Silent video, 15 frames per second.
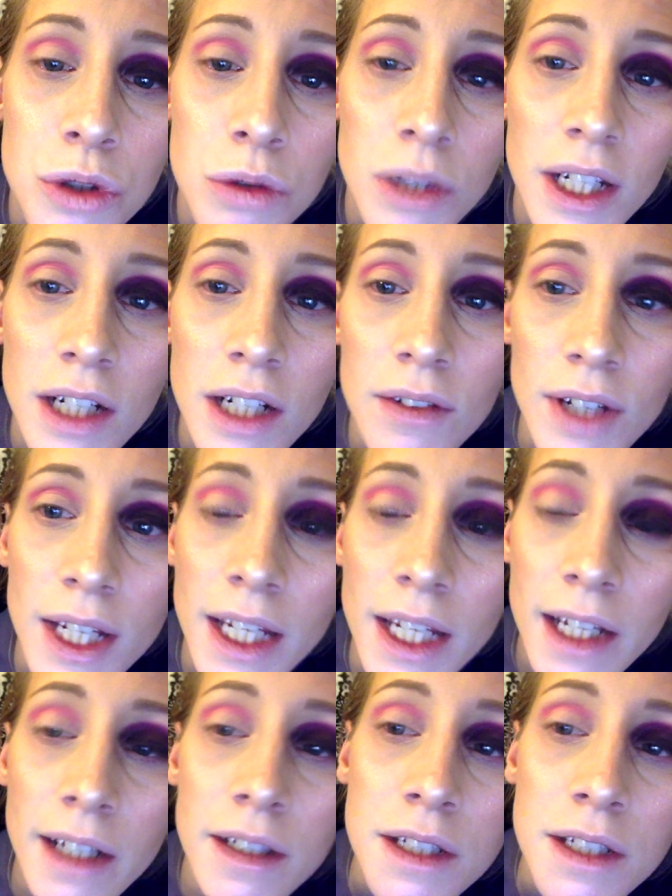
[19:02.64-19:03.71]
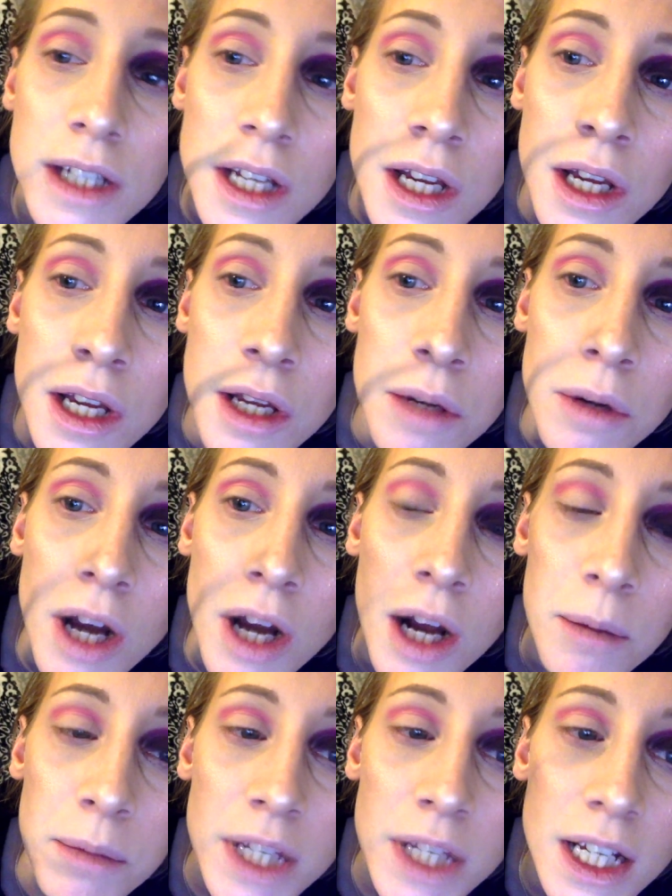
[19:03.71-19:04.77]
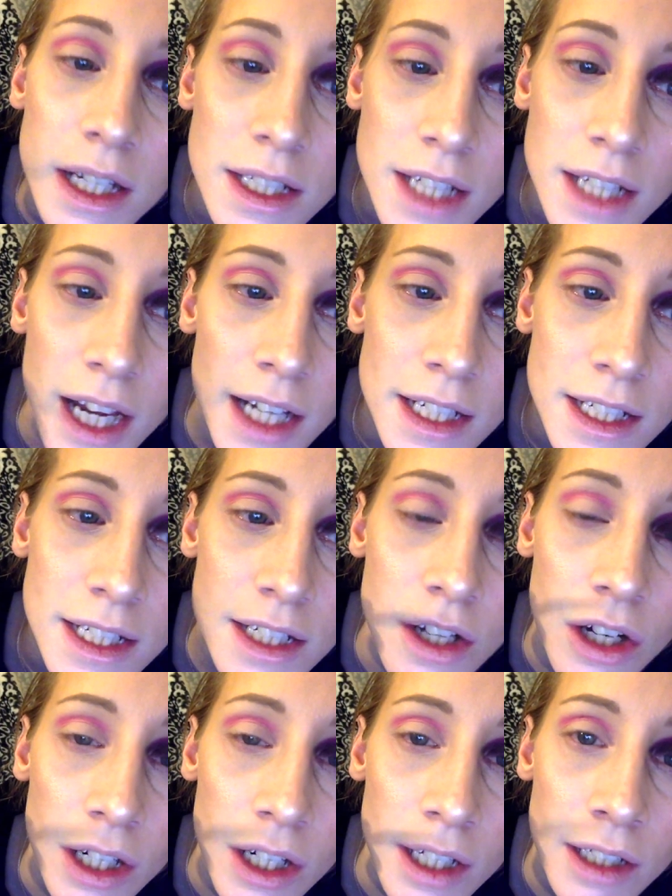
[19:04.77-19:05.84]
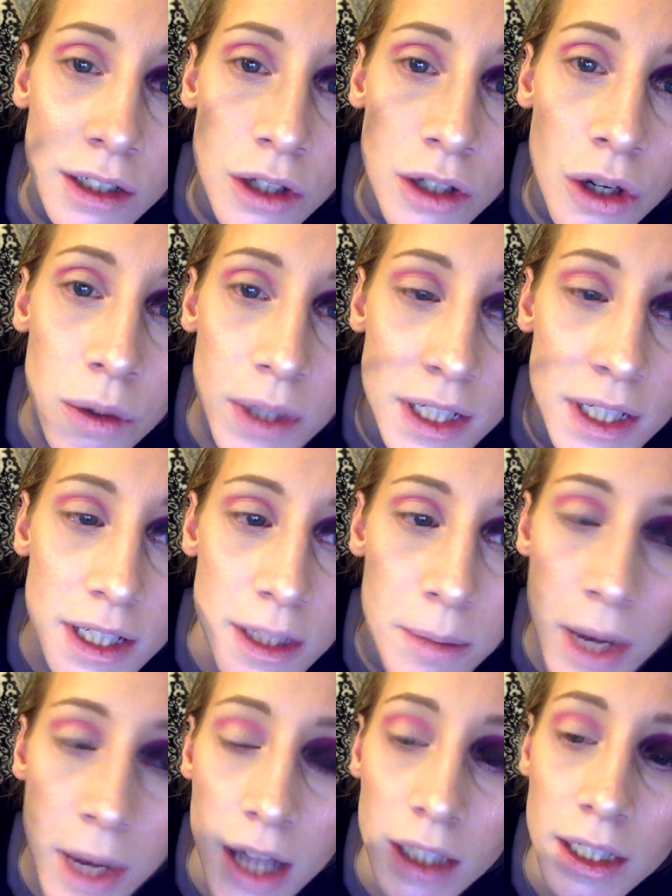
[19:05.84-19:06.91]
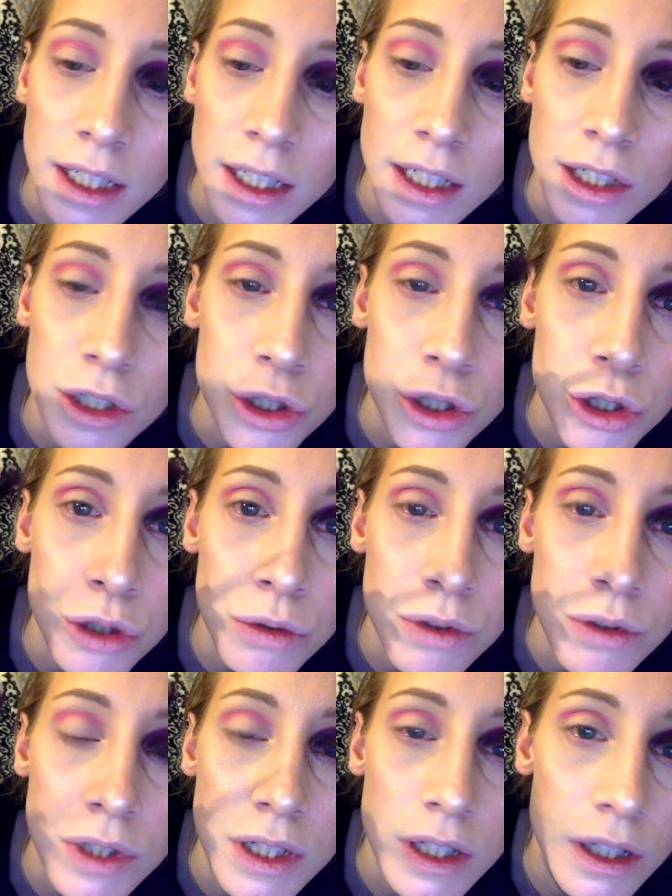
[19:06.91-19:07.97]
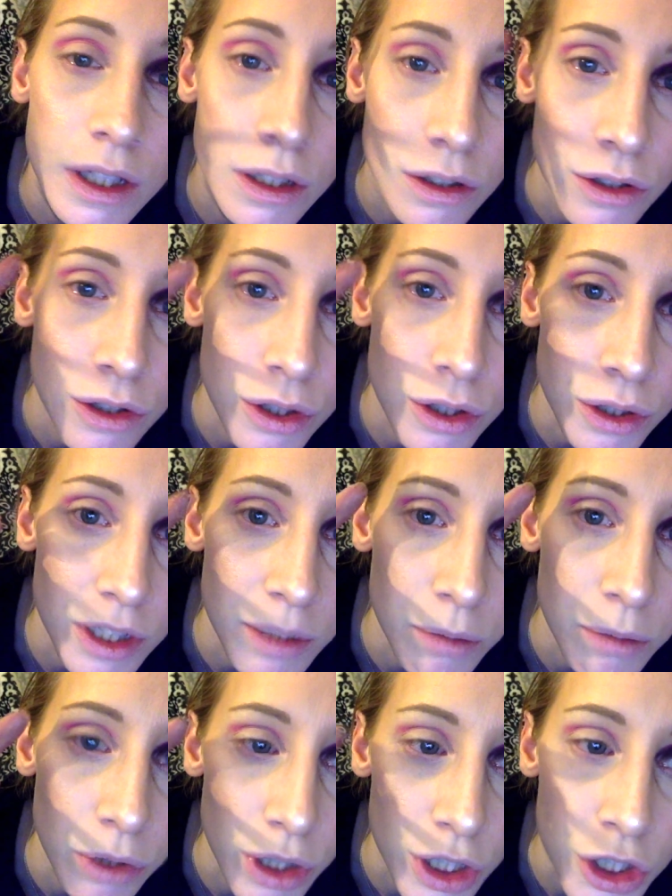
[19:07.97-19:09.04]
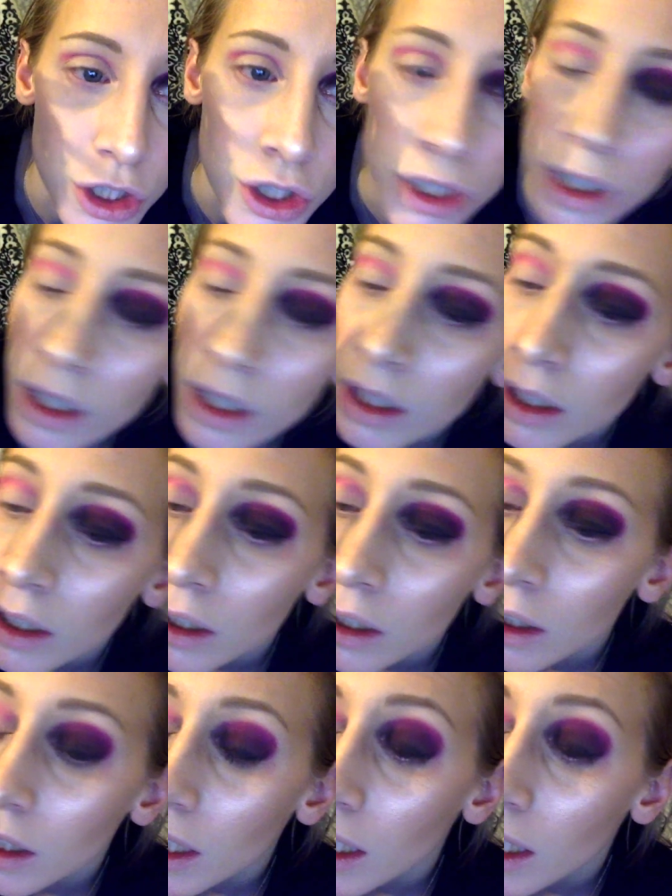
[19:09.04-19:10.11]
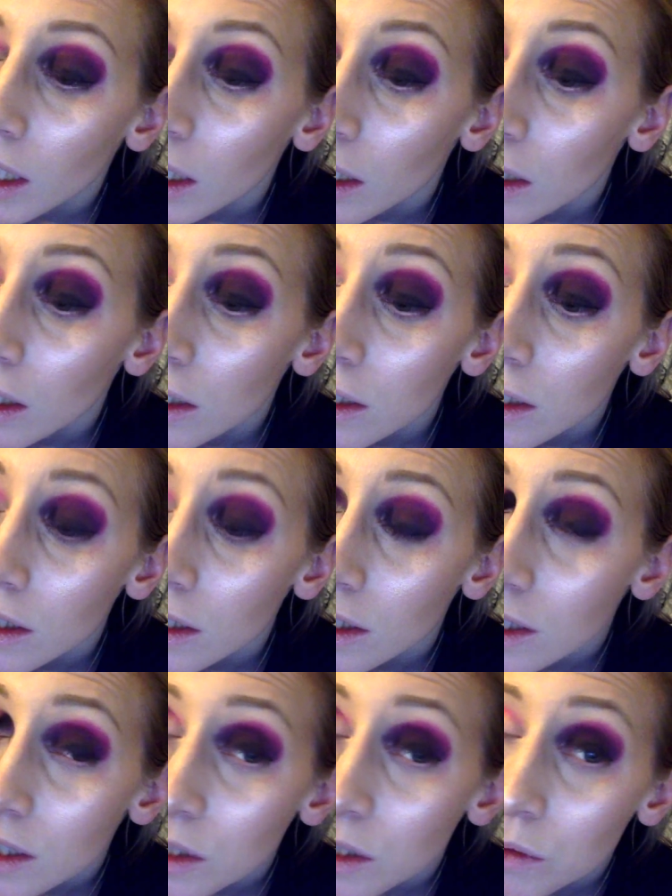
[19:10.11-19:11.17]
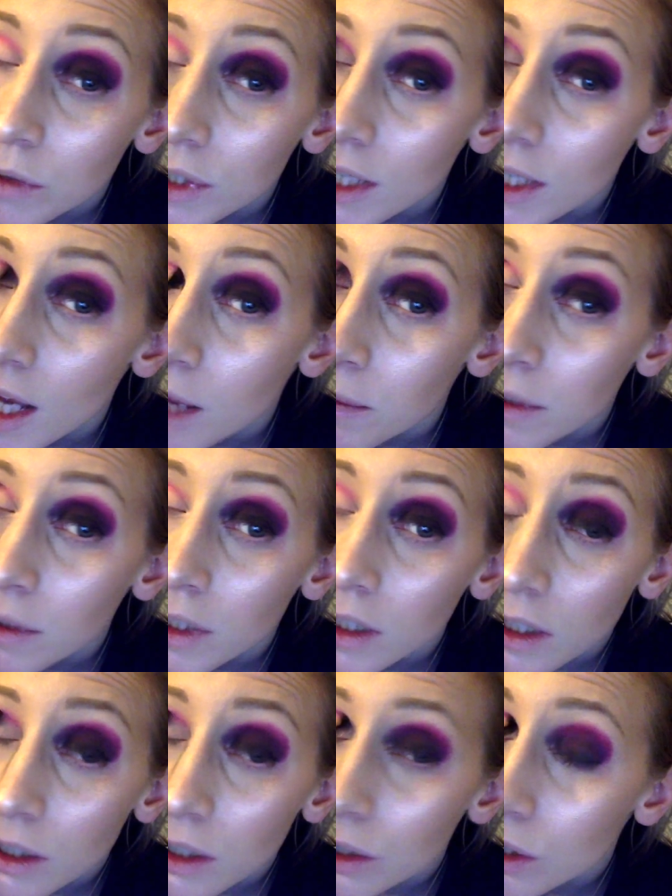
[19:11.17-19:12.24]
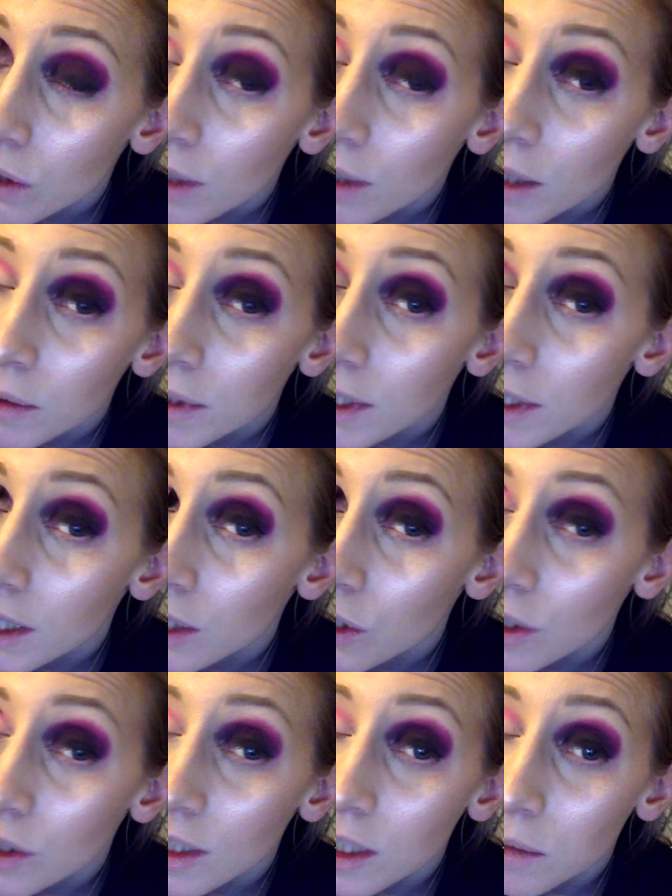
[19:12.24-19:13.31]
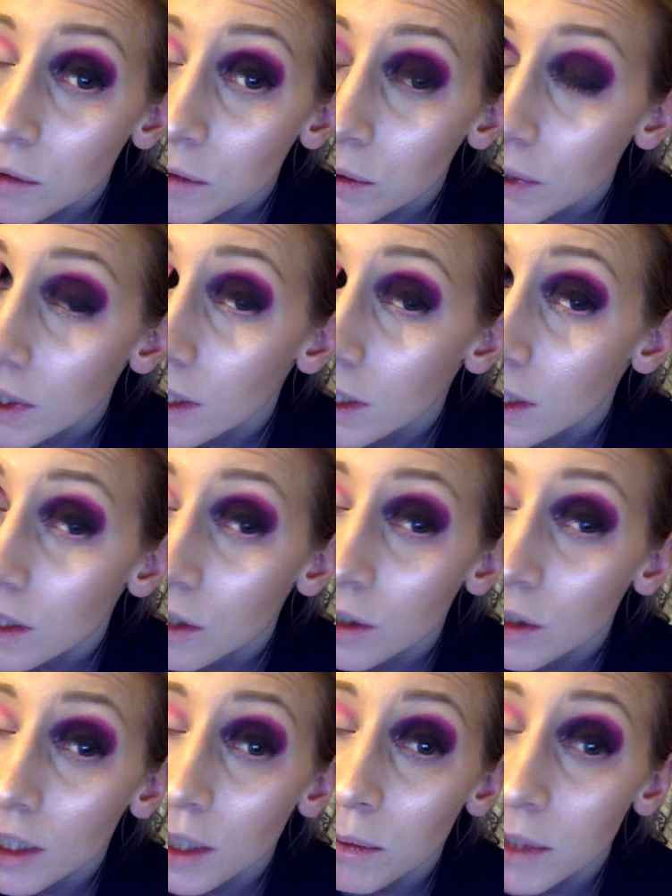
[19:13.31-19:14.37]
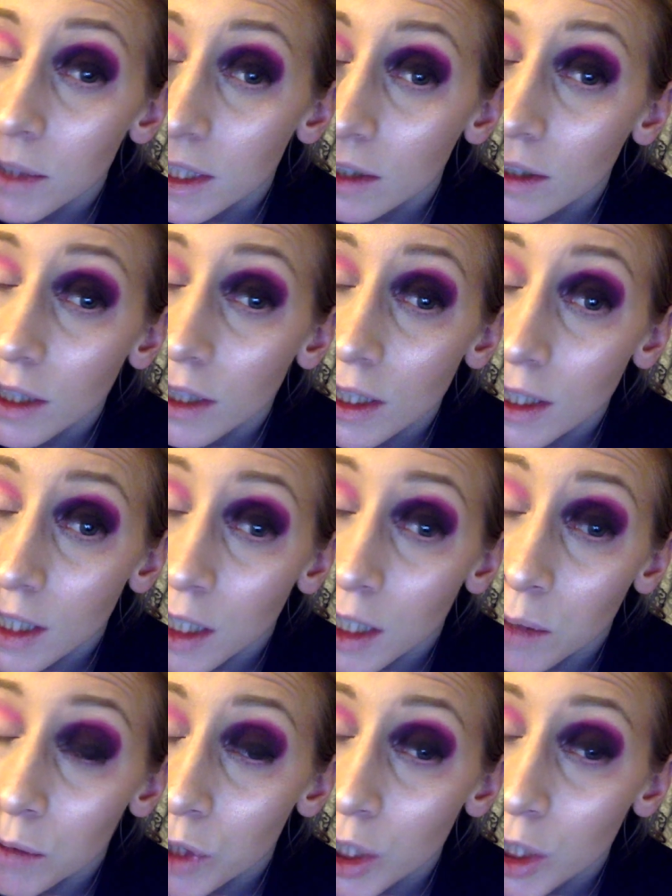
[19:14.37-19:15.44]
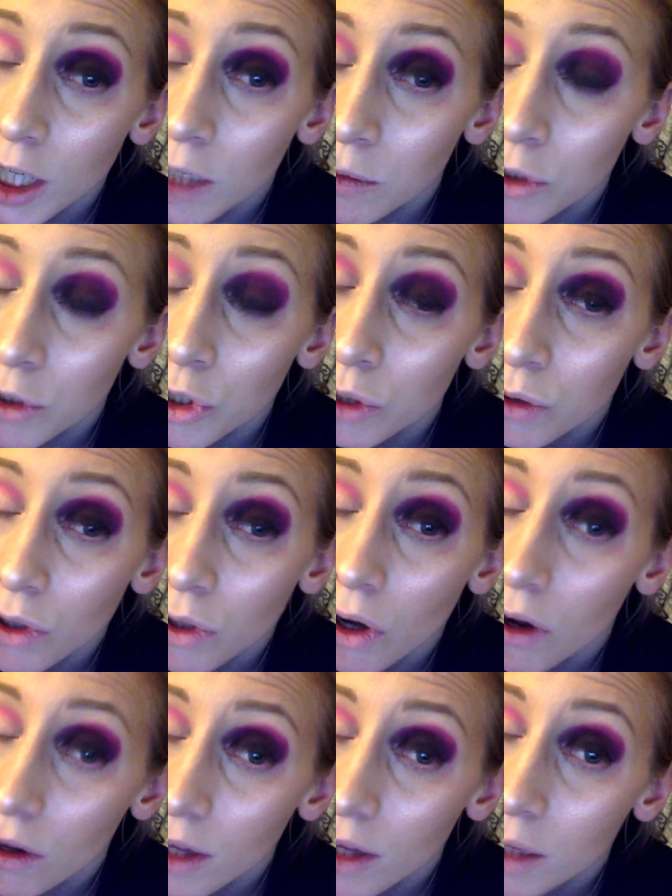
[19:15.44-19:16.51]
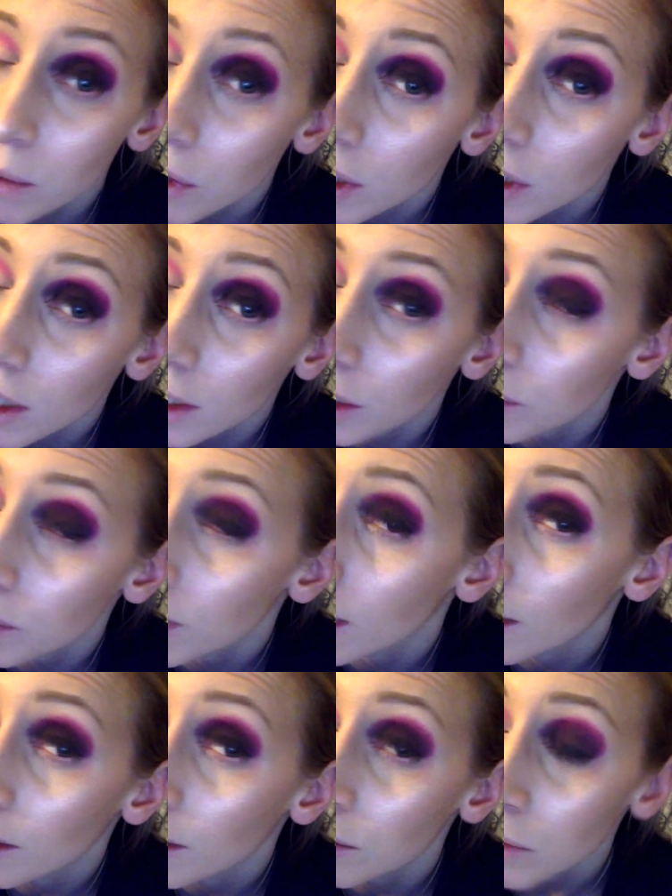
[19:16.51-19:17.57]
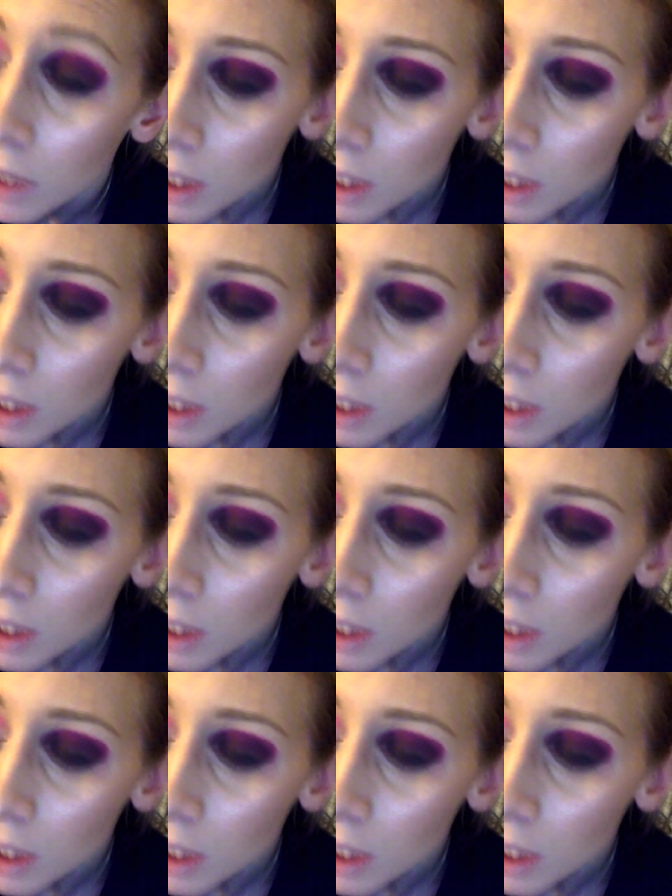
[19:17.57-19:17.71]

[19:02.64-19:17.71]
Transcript: light of a hand because I did not go into the palette yet. I just used the dirty brush, and this is what's happening. So I would say just keep doing this until you get basically the same shape. Just use all that product that you can.